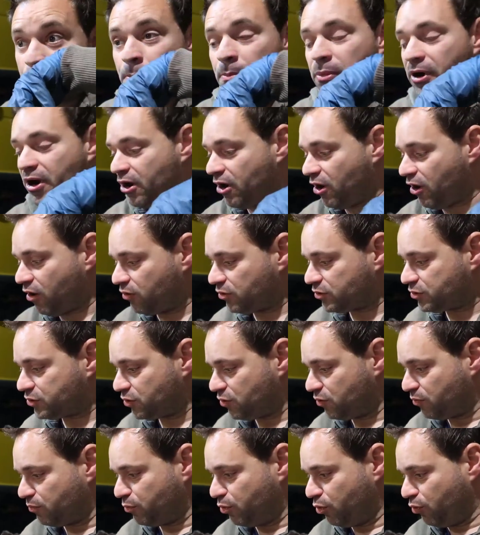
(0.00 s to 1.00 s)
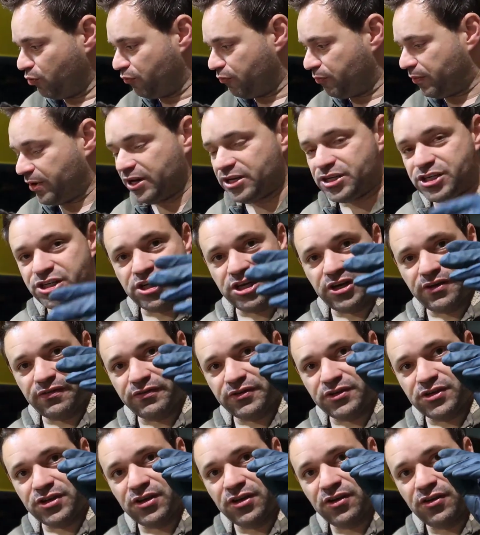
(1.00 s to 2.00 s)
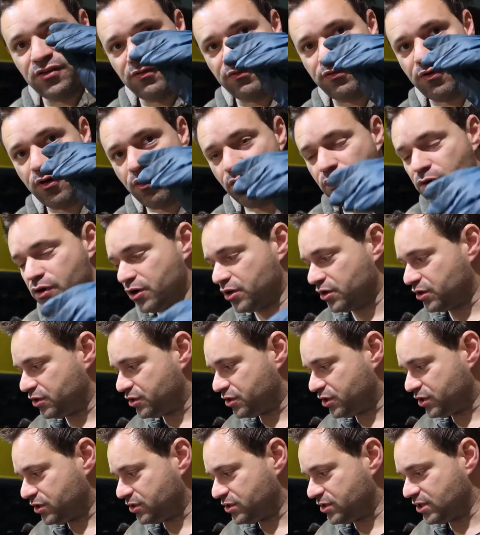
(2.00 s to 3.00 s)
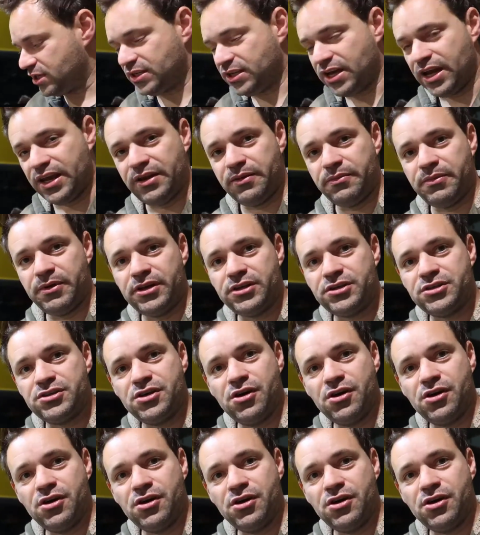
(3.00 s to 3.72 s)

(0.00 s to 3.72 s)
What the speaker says: but also move my shift forward just a tiny bit.